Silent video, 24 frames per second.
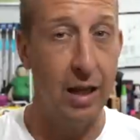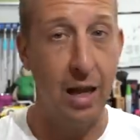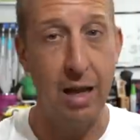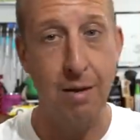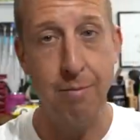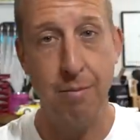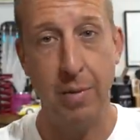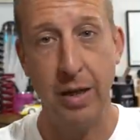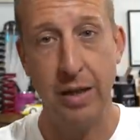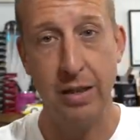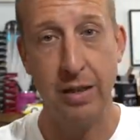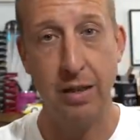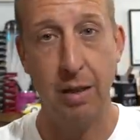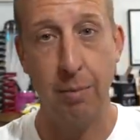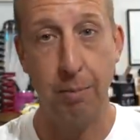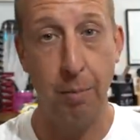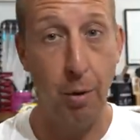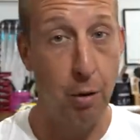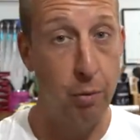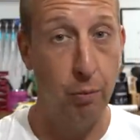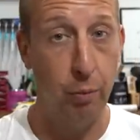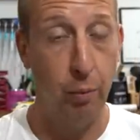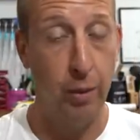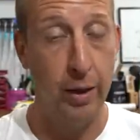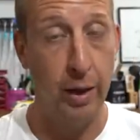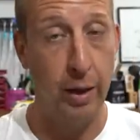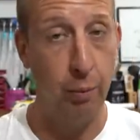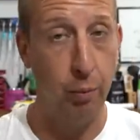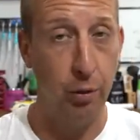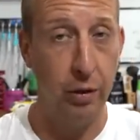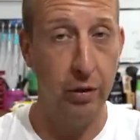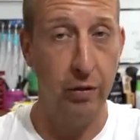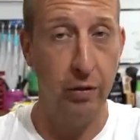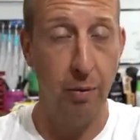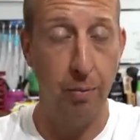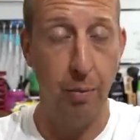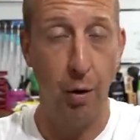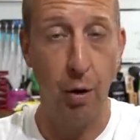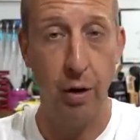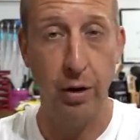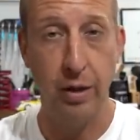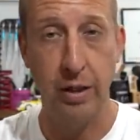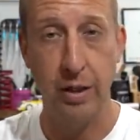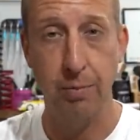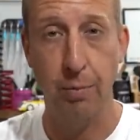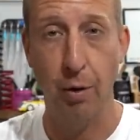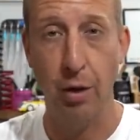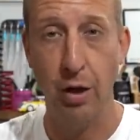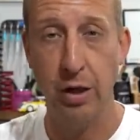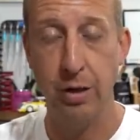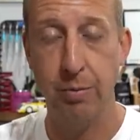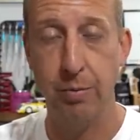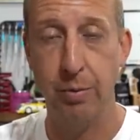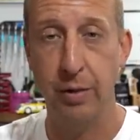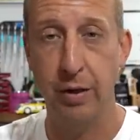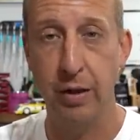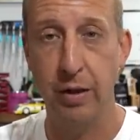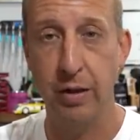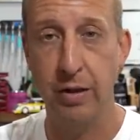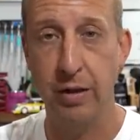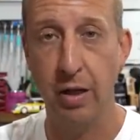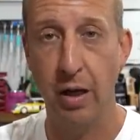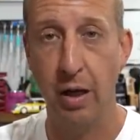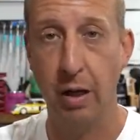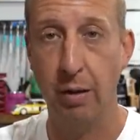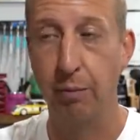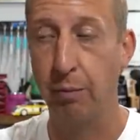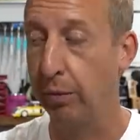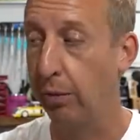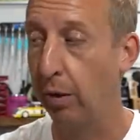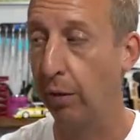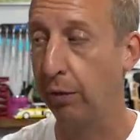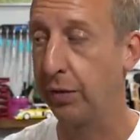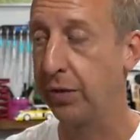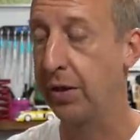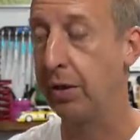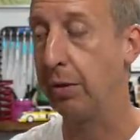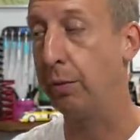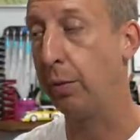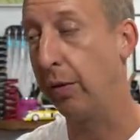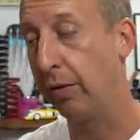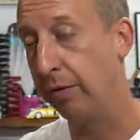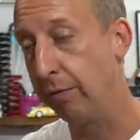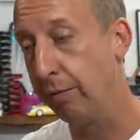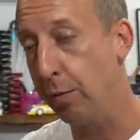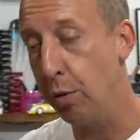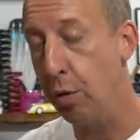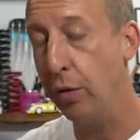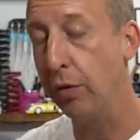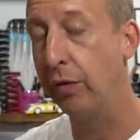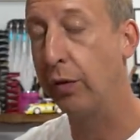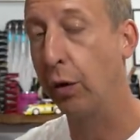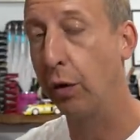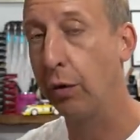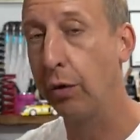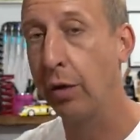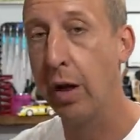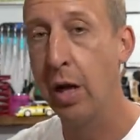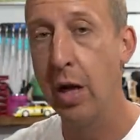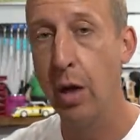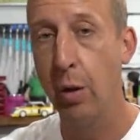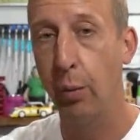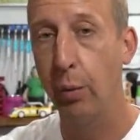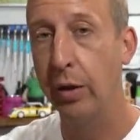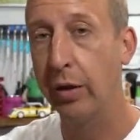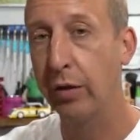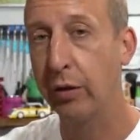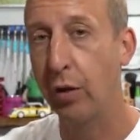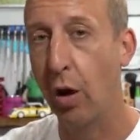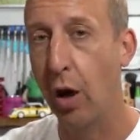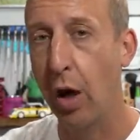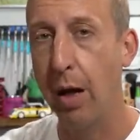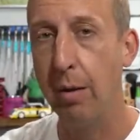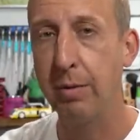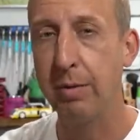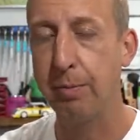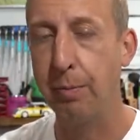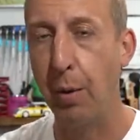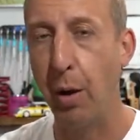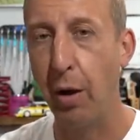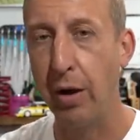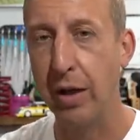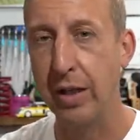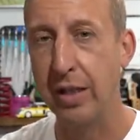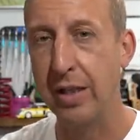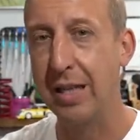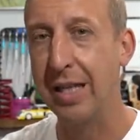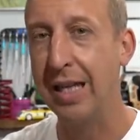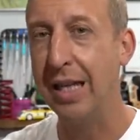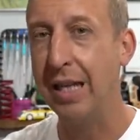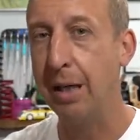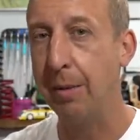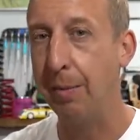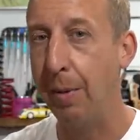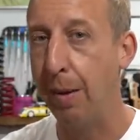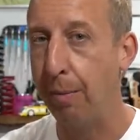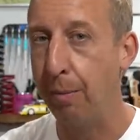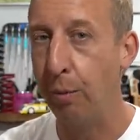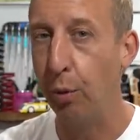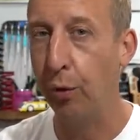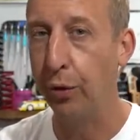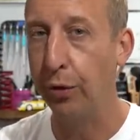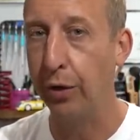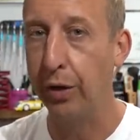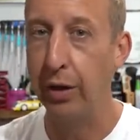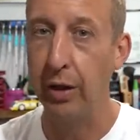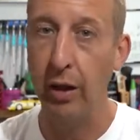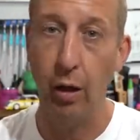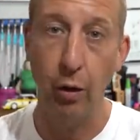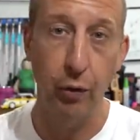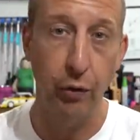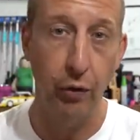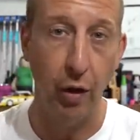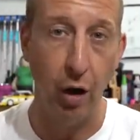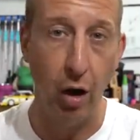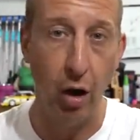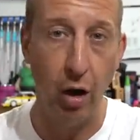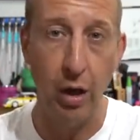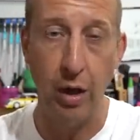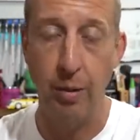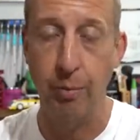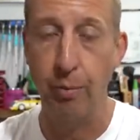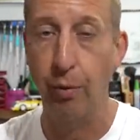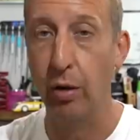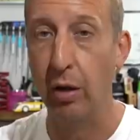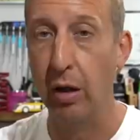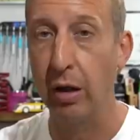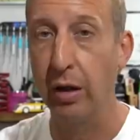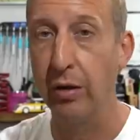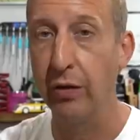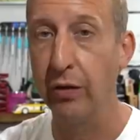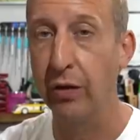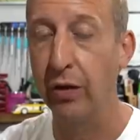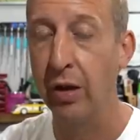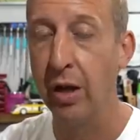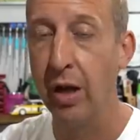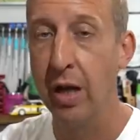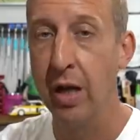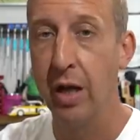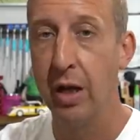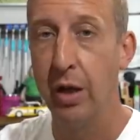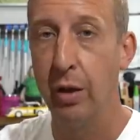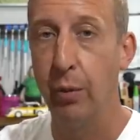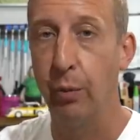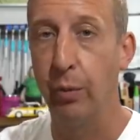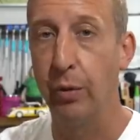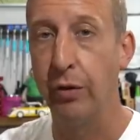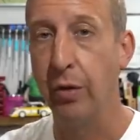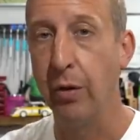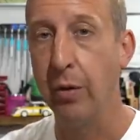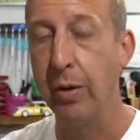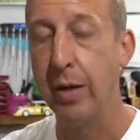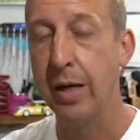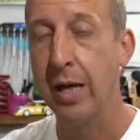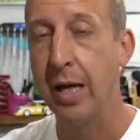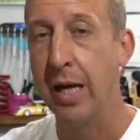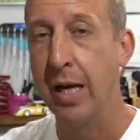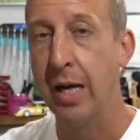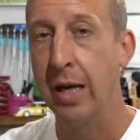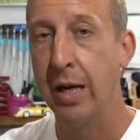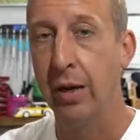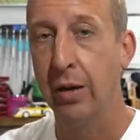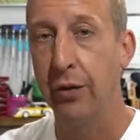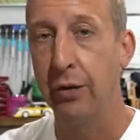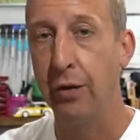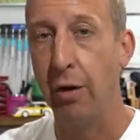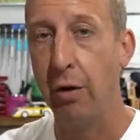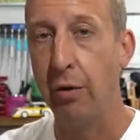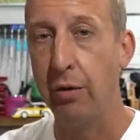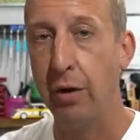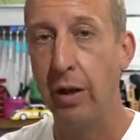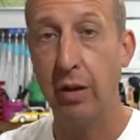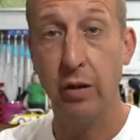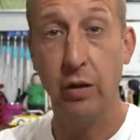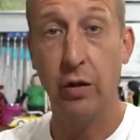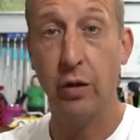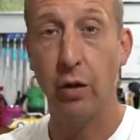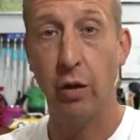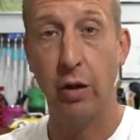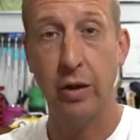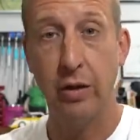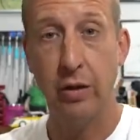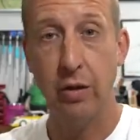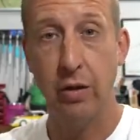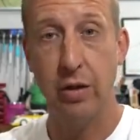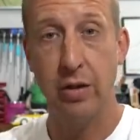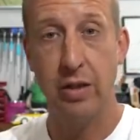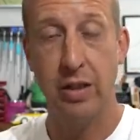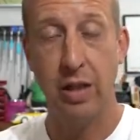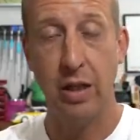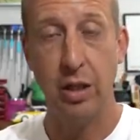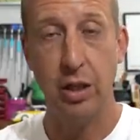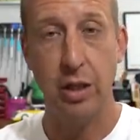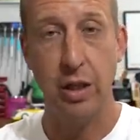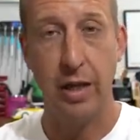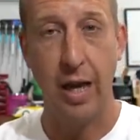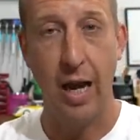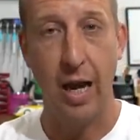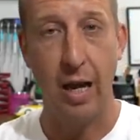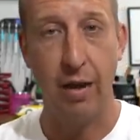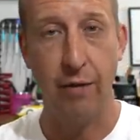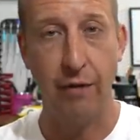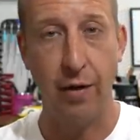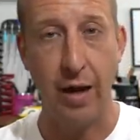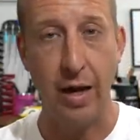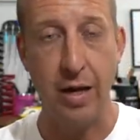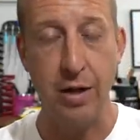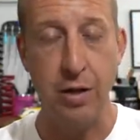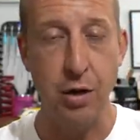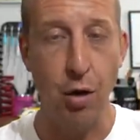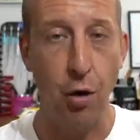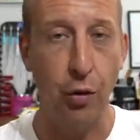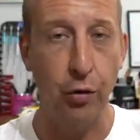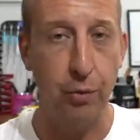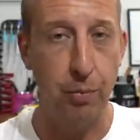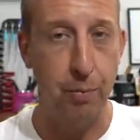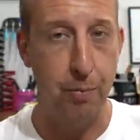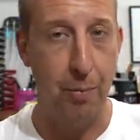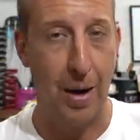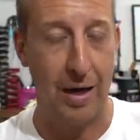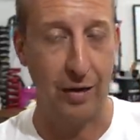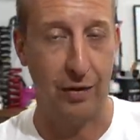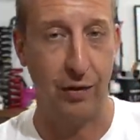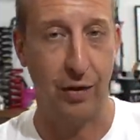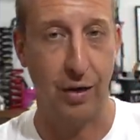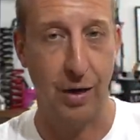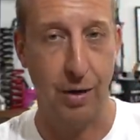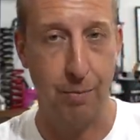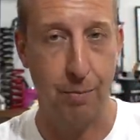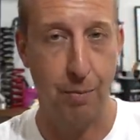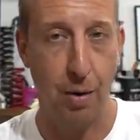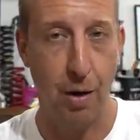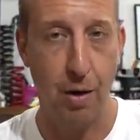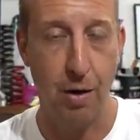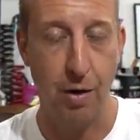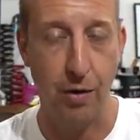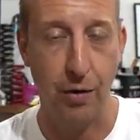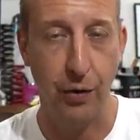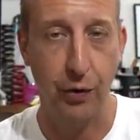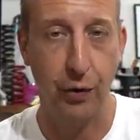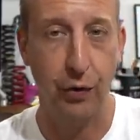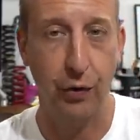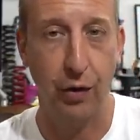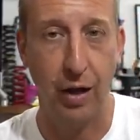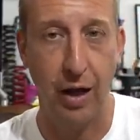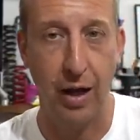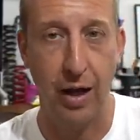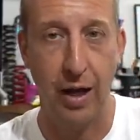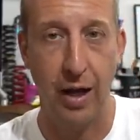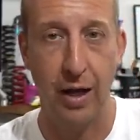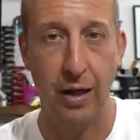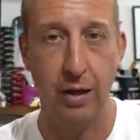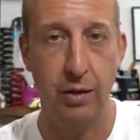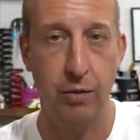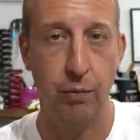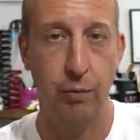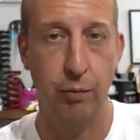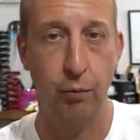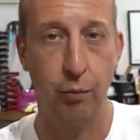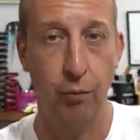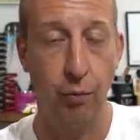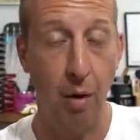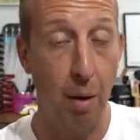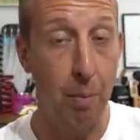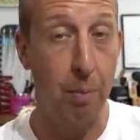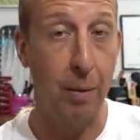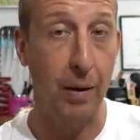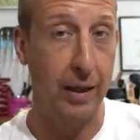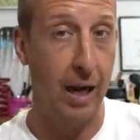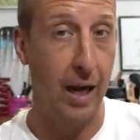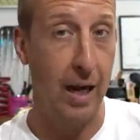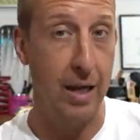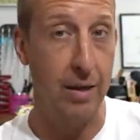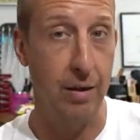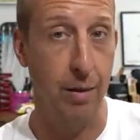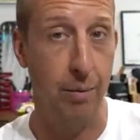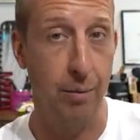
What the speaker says: they missed the boat when they wanted to buy these bikes, because obviously we've moved on with the times. Bikes need a bit more than those early Brooklyns were doing. So they've decided to essentially have a nod back to the past and replicate